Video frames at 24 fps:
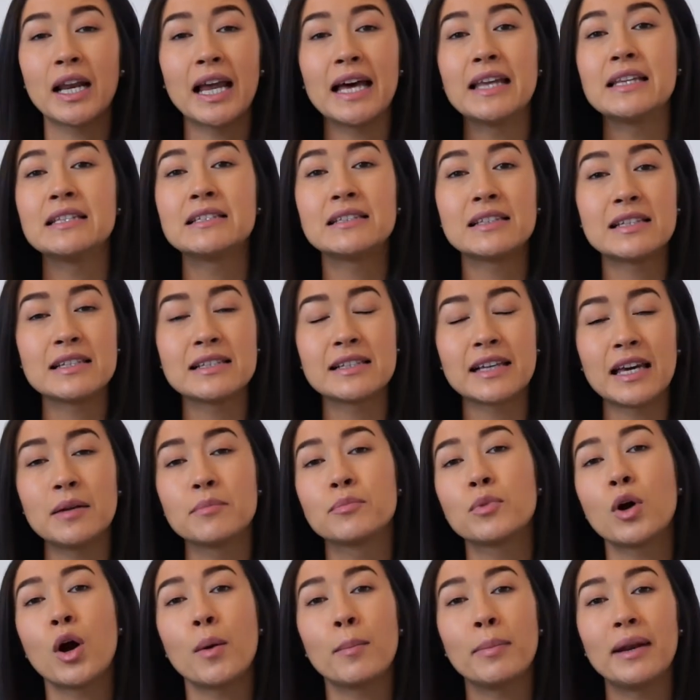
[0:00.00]
cleanse the skin
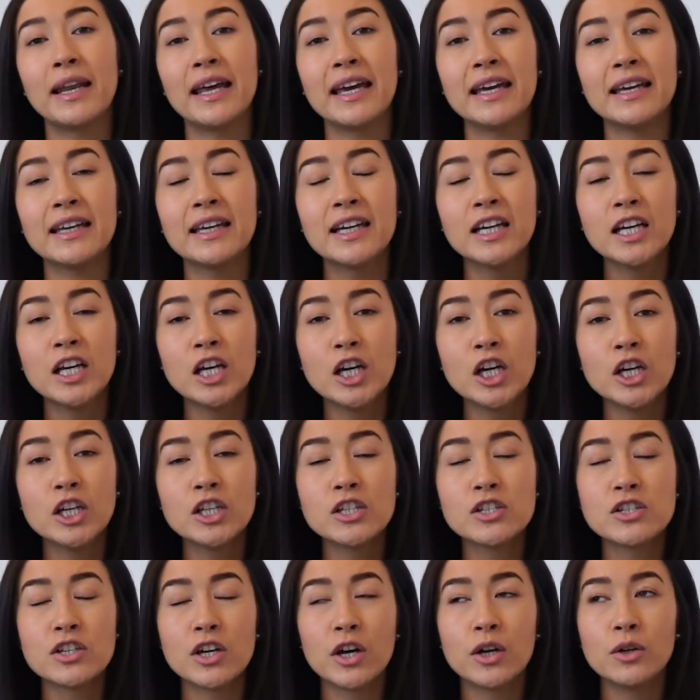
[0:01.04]
properly.
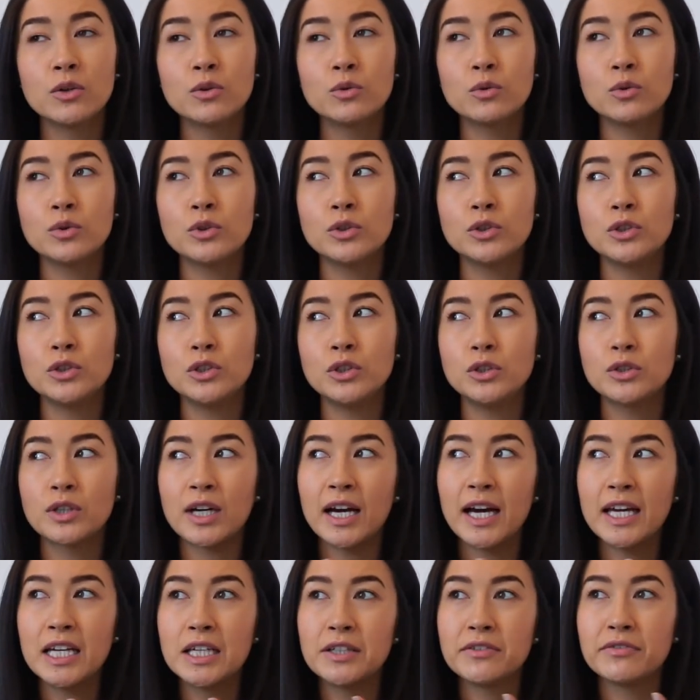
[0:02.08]
So you
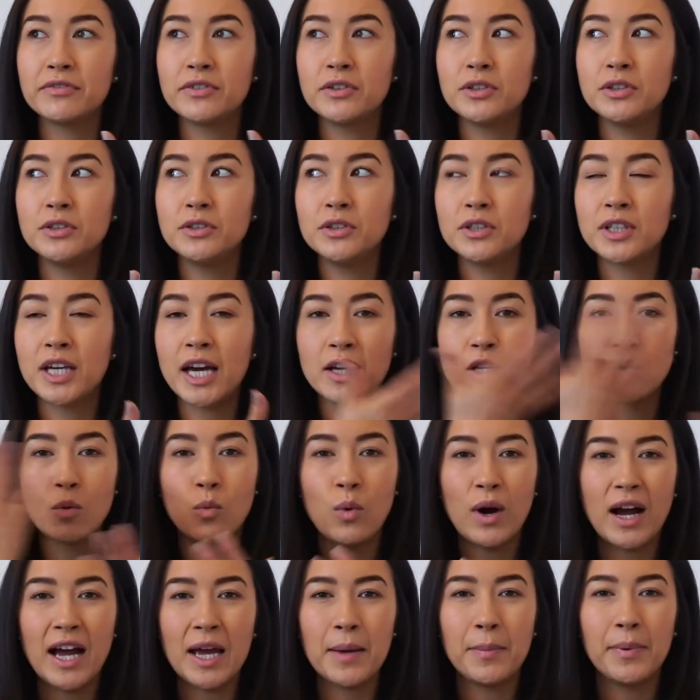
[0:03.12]
get your
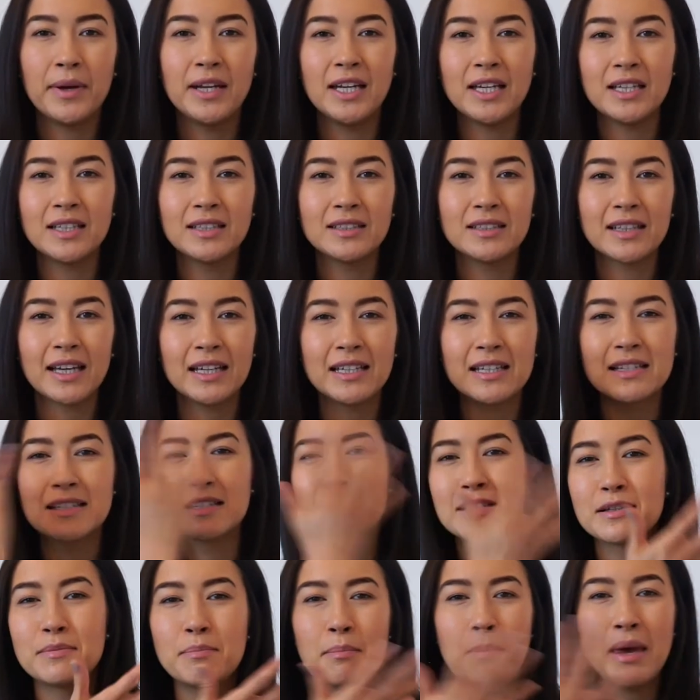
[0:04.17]
wipe and it kind of
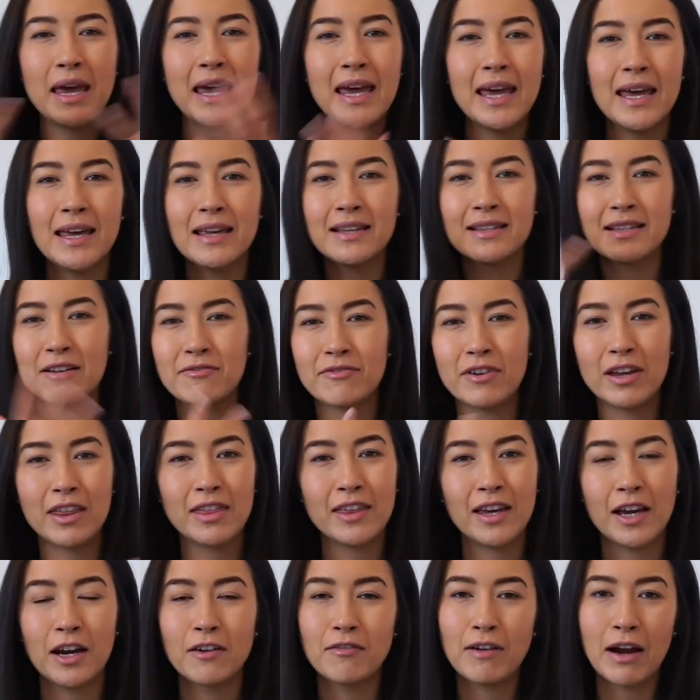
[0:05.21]
smears
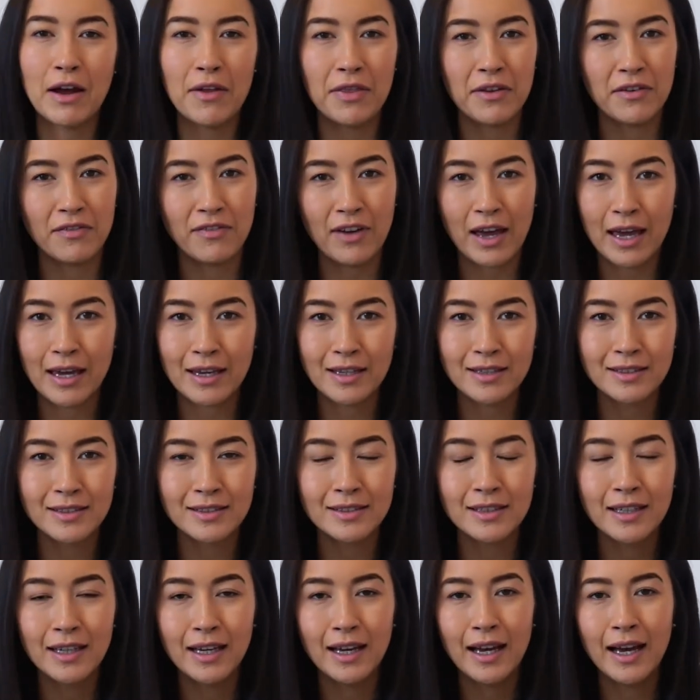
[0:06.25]
everything around the
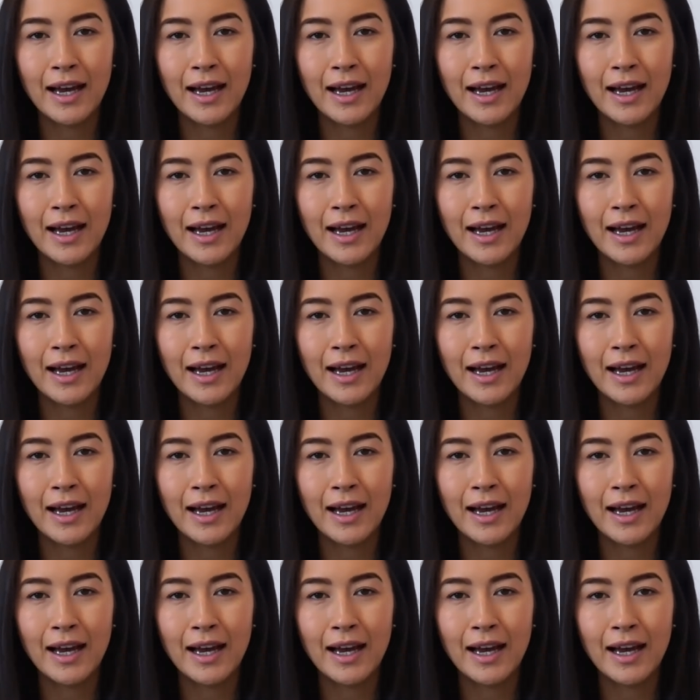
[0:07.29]
face.